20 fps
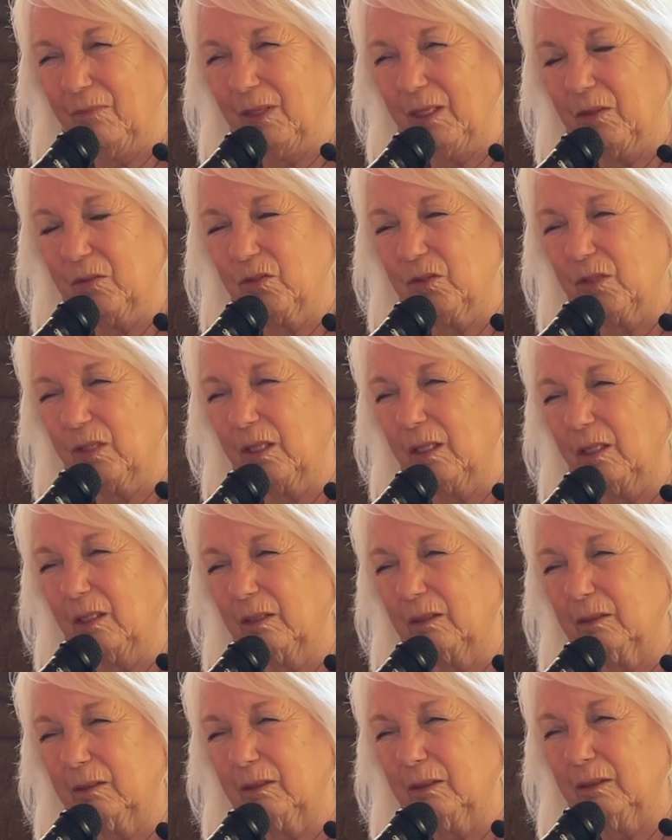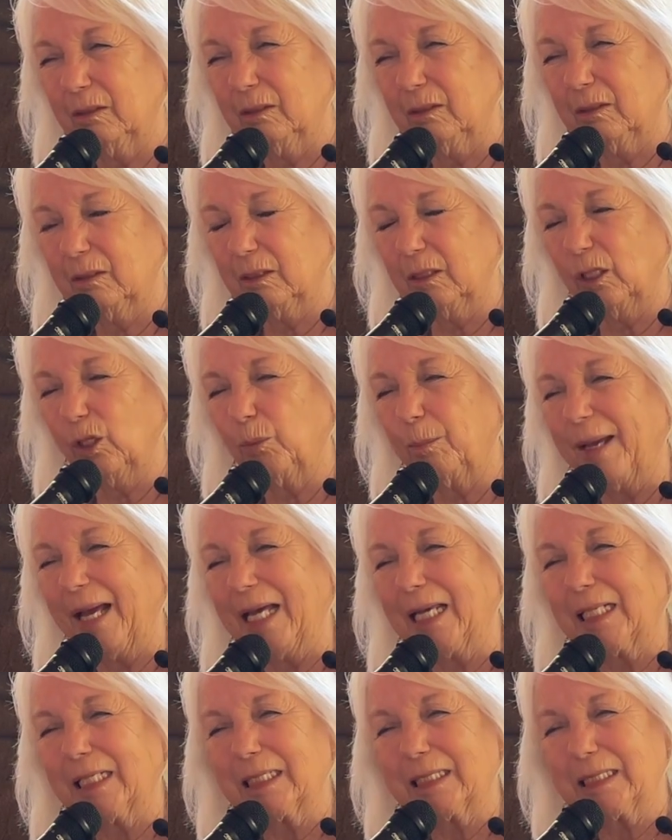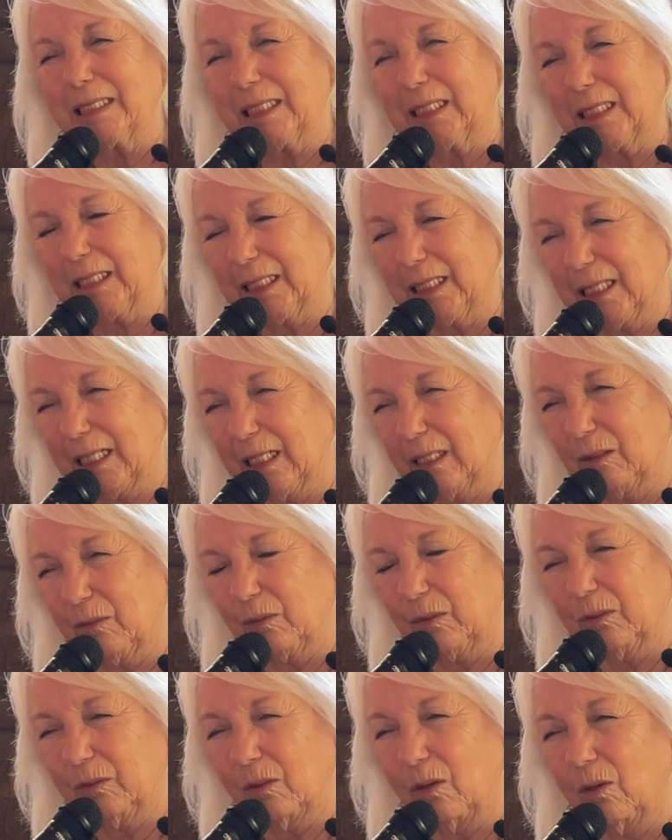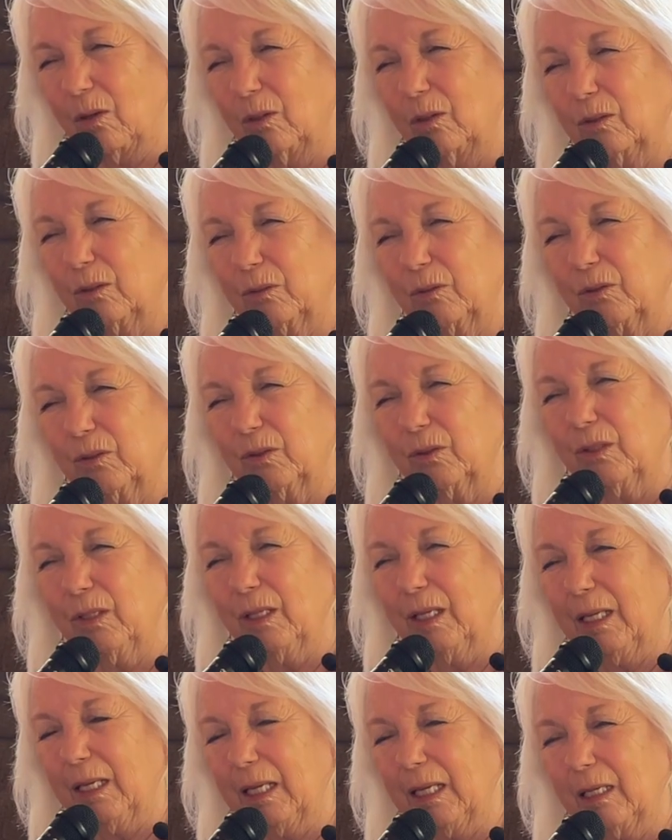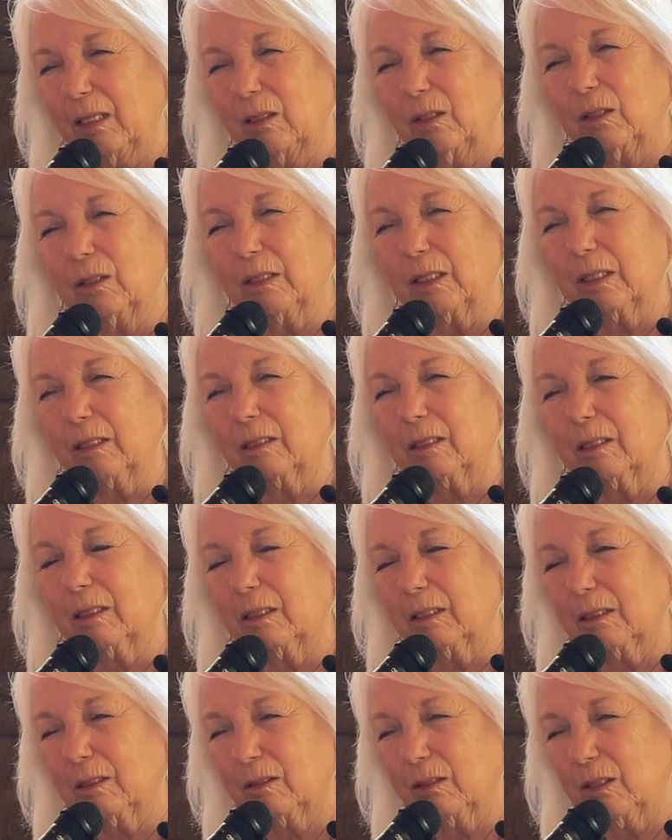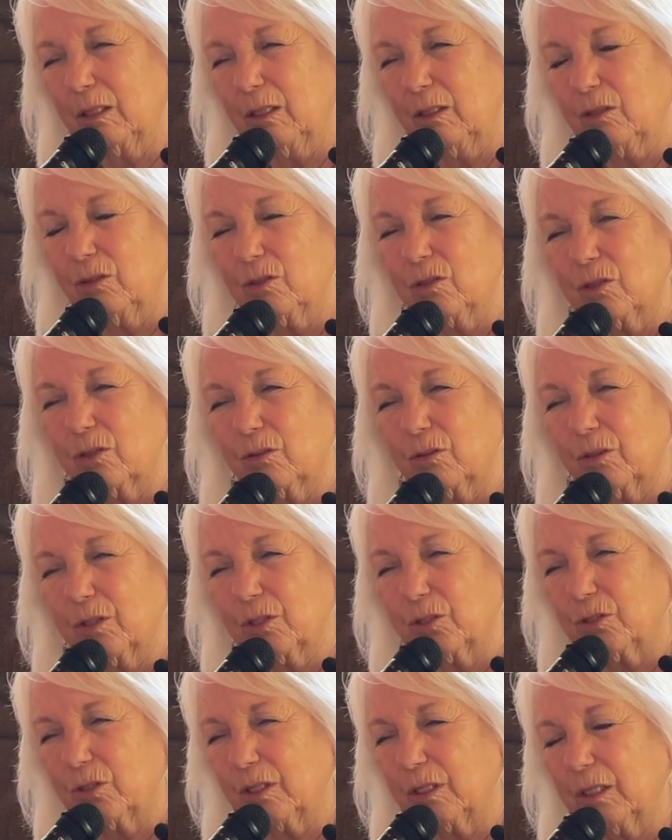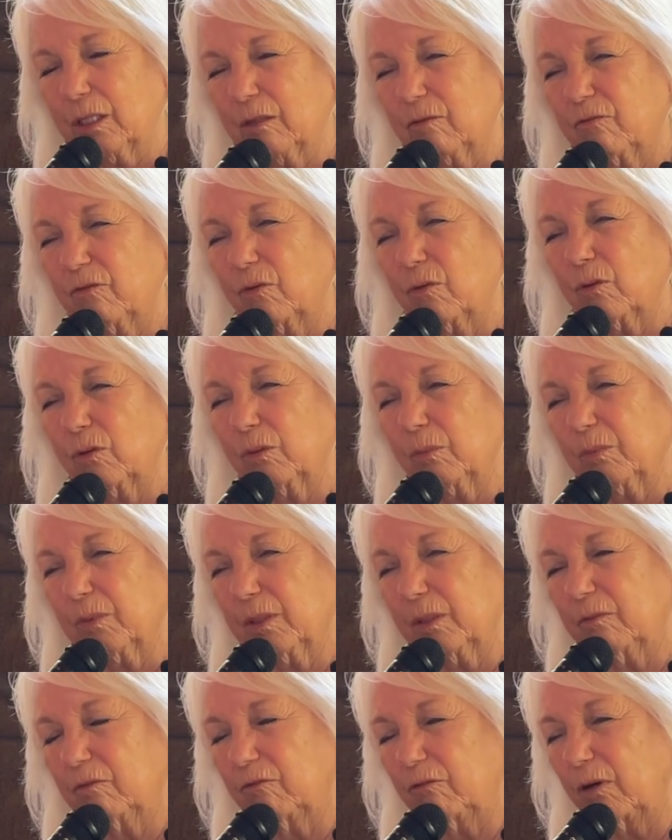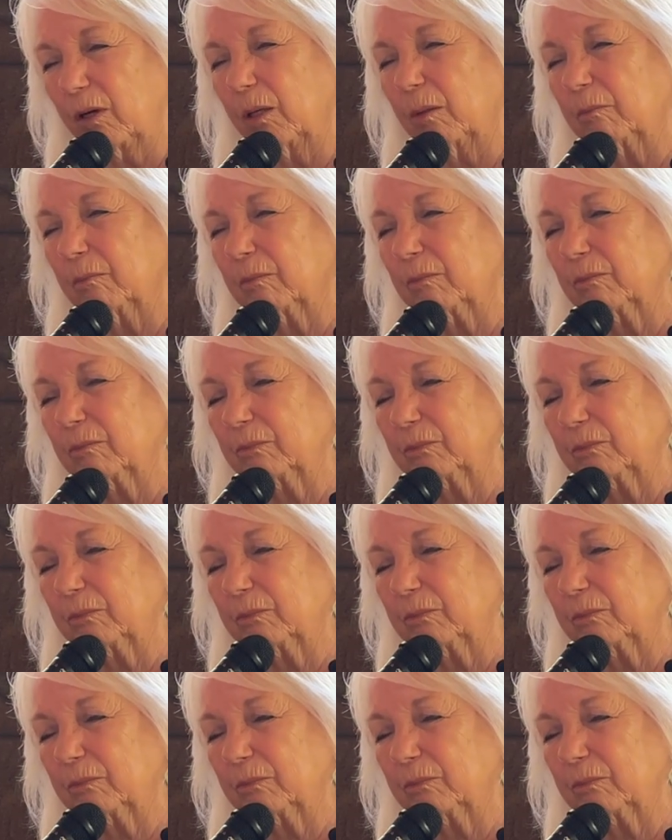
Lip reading: It's the globality that all are held in and nourished and informed from.